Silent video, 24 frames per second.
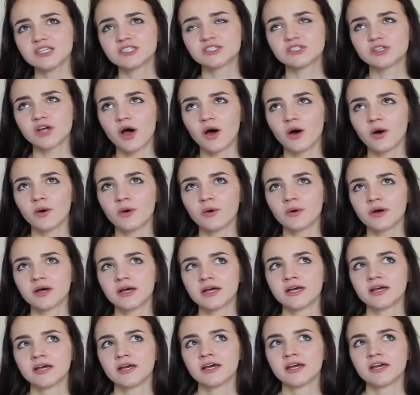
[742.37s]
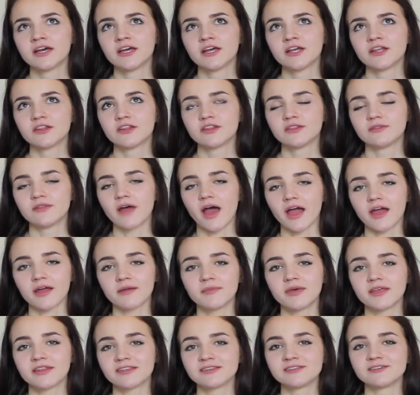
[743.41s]
So, I
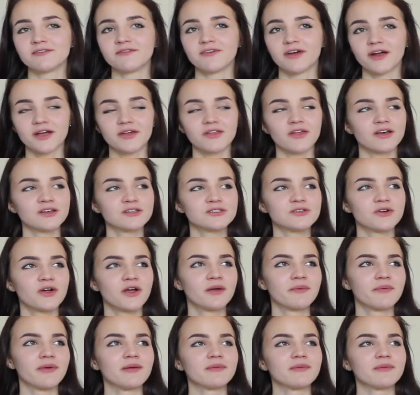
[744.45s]
can make this a very long story,